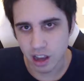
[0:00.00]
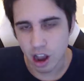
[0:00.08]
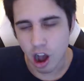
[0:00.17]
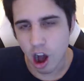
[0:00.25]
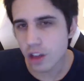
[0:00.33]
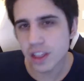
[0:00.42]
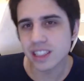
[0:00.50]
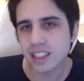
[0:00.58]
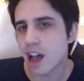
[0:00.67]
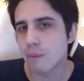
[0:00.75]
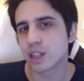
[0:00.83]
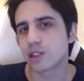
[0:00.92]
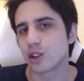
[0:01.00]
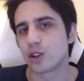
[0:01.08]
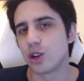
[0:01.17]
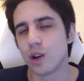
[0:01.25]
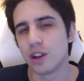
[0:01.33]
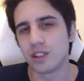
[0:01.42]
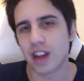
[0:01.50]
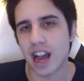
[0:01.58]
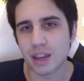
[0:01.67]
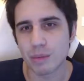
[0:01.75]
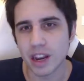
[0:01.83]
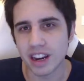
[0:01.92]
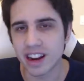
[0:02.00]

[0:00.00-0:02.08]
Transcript: All these topics are too well documented,